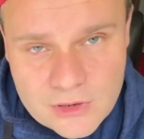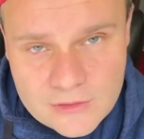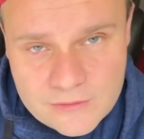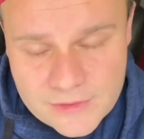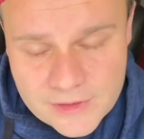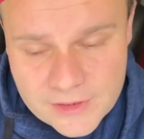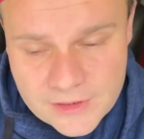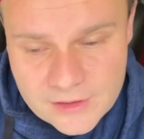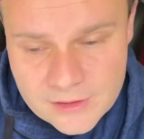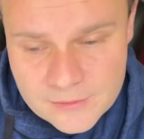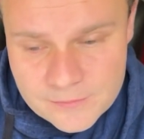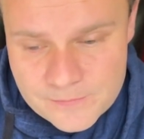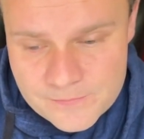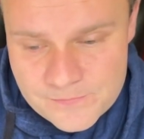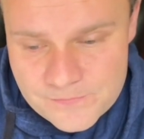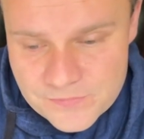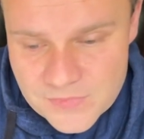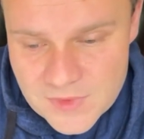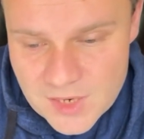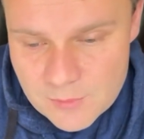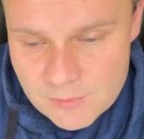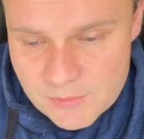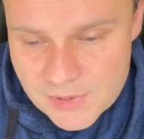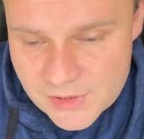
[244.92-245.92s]
Africa,
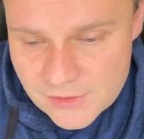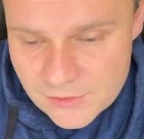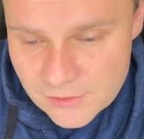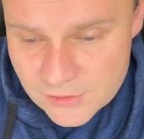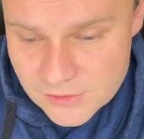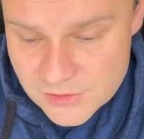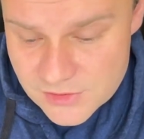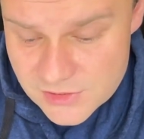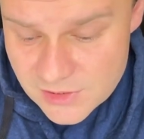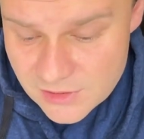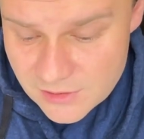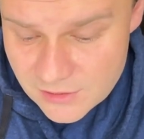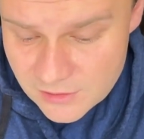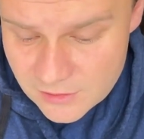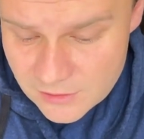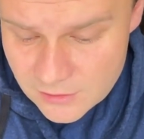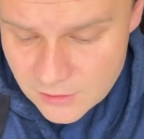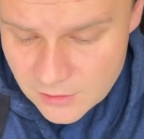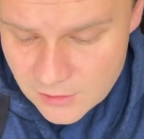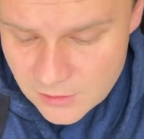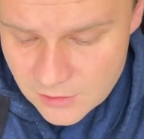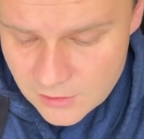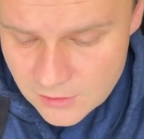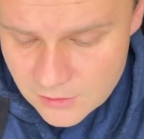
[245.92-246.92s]
because
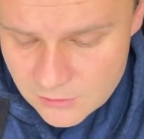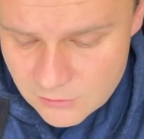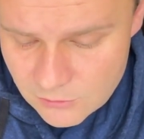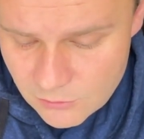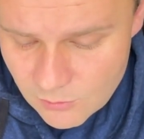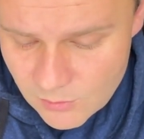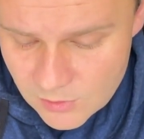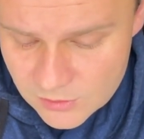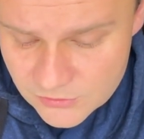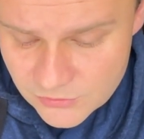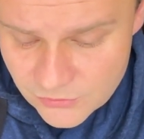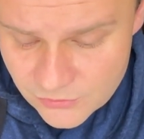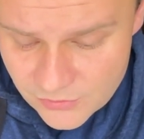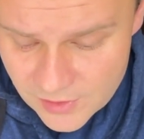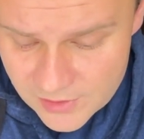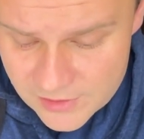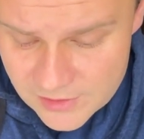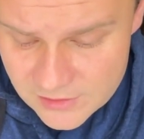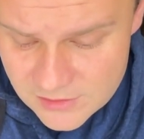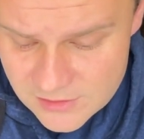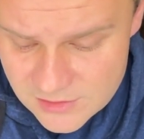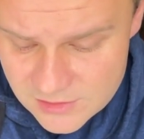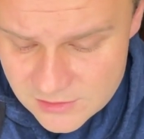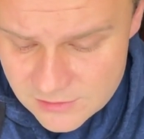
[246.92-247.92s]
what
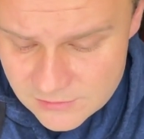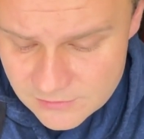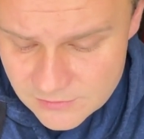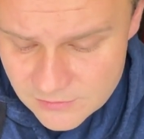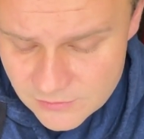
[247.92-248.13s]
France